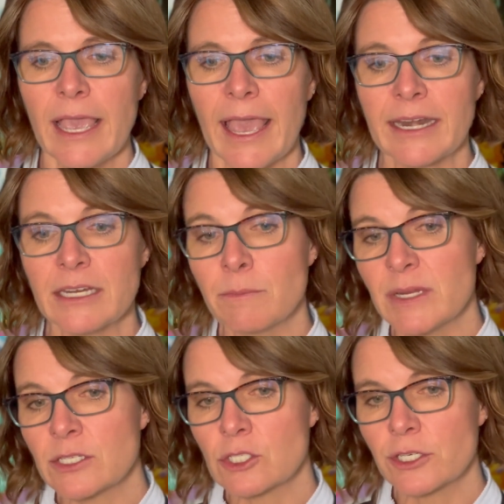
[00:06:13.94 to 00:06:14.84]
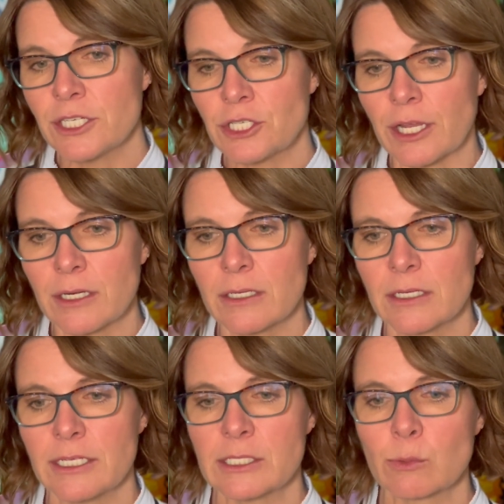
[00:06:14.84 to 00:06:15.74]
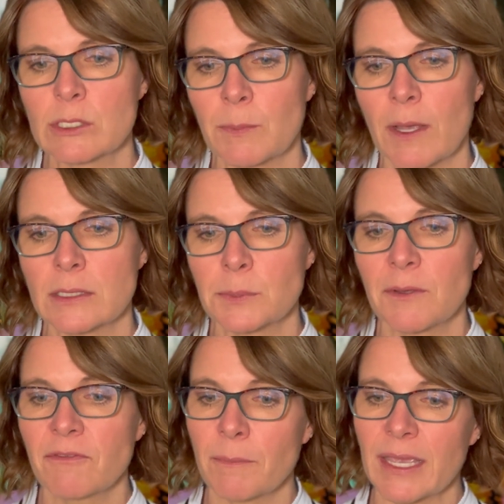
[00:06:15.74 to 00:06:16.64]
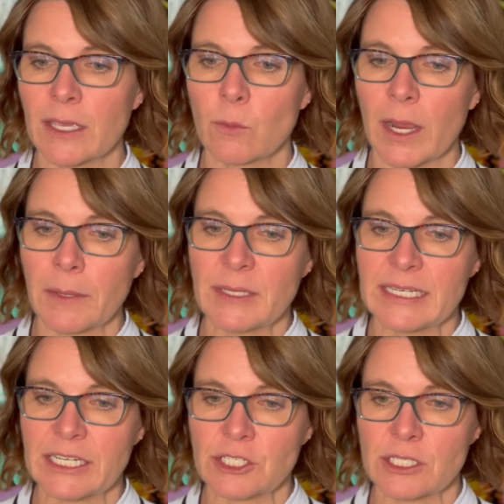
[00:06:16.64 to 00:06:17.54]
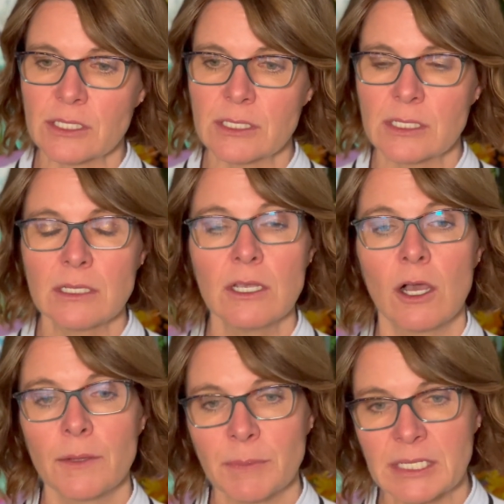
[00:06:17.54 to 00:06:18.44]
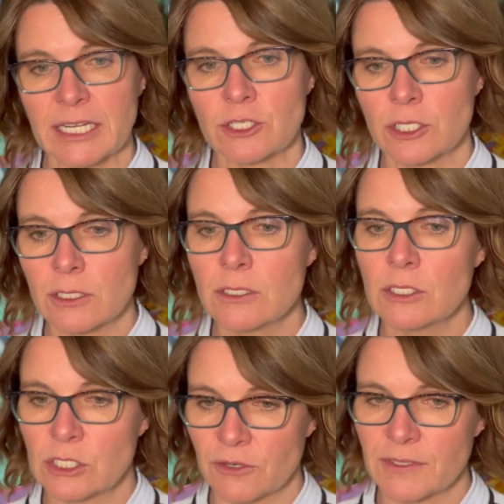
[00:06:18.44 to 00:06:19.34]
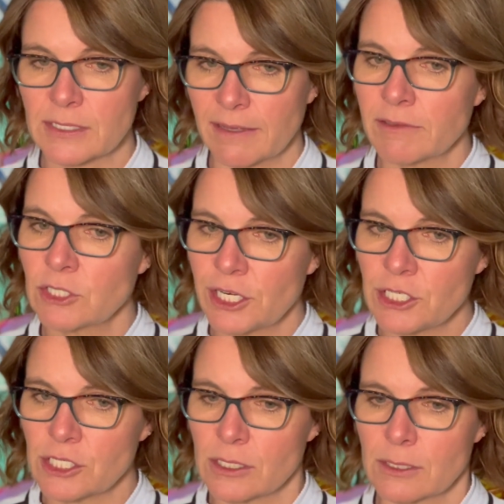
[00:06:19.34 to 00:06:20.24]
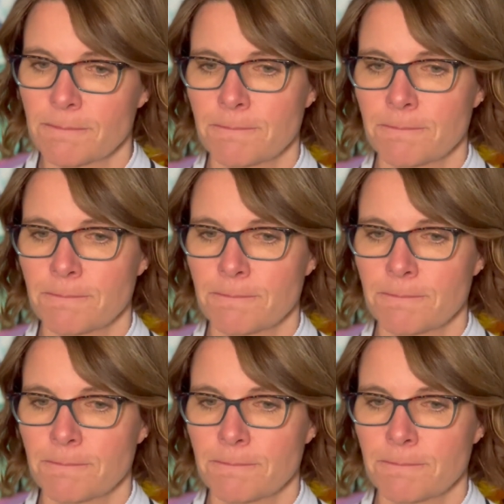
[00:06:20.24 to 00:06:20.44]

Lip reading: and administration is responsible for making recommendations on potential service level changes.